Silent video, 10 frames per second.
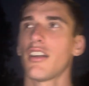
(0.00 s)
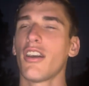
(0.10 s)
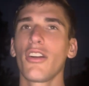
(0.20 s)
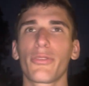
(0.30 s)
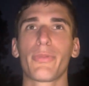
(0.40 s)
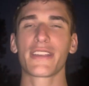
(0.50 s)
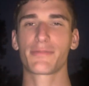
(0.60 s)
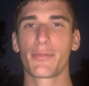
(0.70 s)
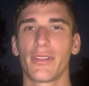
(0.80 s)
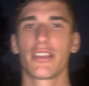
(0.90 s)
all the best
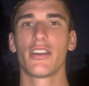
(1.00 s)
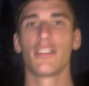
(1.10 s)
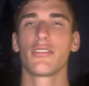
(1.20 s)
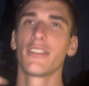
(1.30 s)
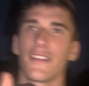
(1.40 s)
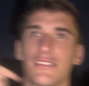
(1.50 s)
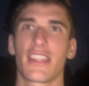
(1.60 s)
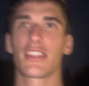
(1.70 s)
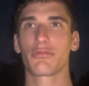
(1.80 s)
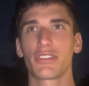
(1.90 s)
people I know
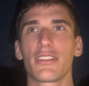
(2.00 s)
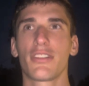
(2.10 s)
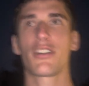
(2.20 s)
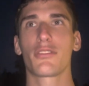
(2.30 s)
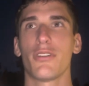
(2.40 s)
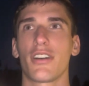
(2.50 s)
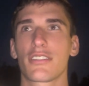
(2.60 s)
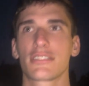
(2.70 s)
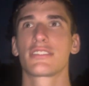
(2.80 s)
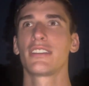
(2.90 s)
take really long
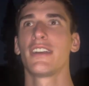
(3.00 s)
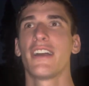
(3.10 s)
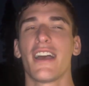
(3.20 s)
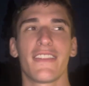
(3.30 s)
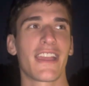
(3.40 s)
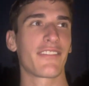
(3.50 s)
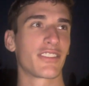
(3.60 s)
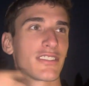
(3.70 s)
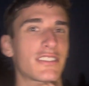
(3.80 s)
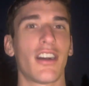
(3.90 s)
walks and they have
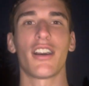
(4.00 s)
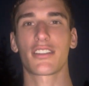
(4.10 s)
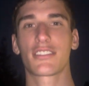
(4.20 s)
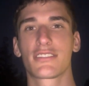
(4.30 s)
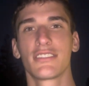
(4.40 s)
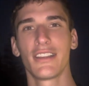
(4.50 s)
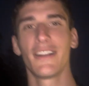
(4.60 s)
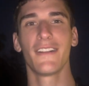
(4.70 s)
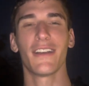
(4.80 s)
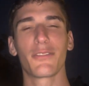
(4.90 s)
good talks.
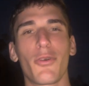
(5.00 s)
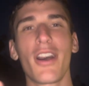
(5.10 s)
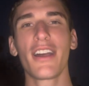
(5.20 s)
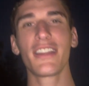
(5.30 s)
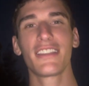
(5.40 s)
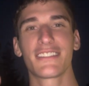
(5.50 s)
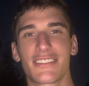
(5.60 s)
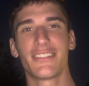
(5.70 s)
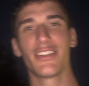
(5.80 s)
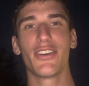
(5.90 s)
And why is
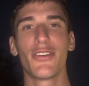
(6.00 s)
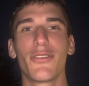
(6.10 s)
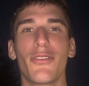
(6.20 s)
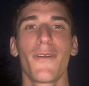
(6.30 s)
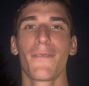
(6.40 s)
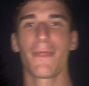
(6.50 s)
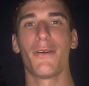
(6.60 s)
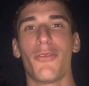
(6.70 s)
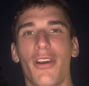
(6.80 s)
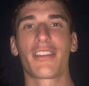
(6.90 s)
there no
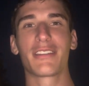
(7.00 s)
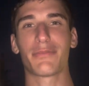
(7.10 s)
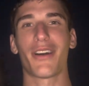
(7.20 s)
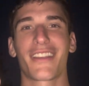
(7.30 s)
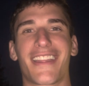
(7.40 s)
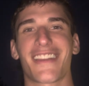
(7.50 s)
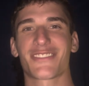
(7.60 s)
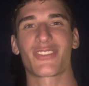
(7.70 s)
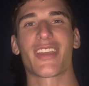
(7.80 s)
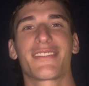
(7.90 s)
walking
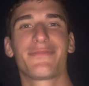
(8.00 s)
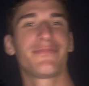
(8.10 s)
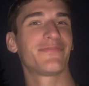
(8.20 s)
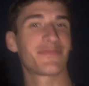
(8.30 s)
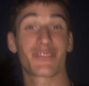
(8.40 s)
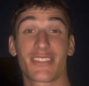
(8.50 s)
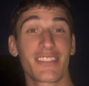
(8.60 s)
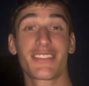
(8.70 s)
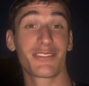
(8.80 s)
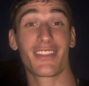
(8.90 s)
podcast yet?
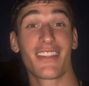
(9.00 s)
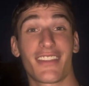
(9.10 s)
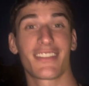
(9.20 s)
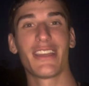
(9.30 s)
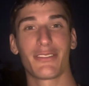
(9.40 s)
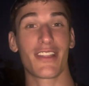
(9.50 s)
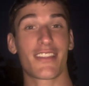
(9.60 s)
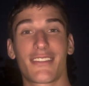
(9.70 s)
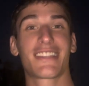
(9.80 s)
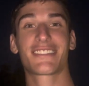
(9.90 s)
Just a thing.
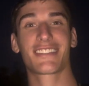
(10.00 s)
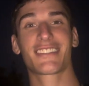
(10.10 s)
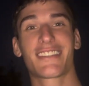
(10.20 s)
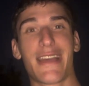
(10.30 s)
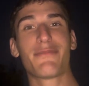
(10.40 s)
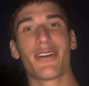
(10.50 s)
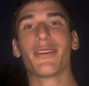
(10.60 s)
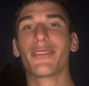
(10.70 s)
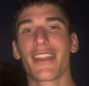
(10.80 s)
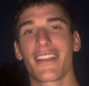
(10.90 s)
Like, this is a demo
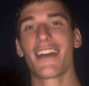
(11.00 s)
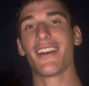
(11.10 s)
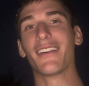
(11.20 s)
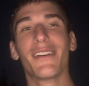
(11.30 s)
right now.